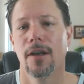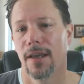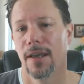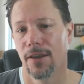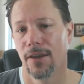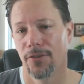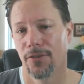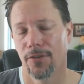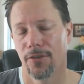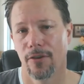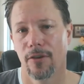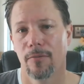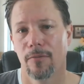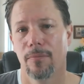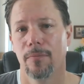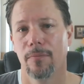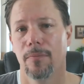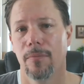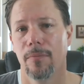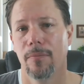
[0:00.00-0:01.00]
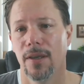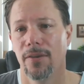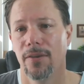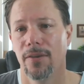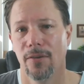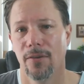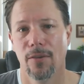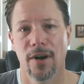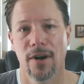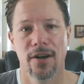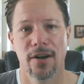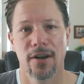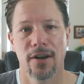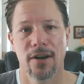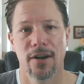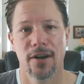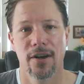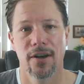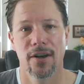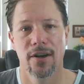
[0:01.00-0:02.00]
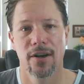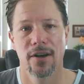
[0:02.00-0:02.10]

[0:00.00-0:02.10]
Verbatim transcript: Is there an easy way to wash